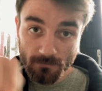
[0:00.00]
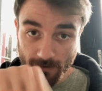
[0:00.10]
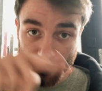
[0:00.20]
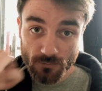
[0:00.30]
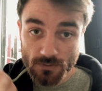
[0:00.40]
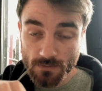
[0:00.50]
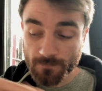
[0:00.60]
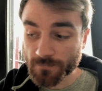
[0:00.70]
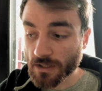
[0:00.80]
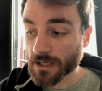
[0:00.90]
Pinewood,
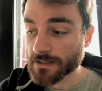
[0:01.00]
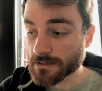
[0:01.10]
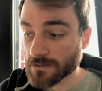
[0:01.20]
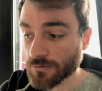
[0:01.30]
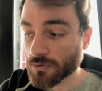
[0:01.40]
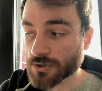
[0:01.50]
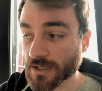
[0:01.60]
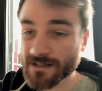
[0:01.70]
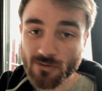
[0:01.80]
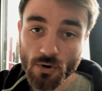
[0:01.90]
and you also
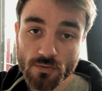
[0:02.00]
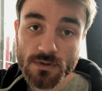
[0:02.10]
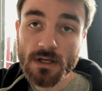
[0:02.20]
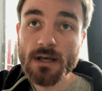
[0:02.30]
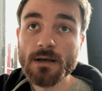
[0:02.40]
get a code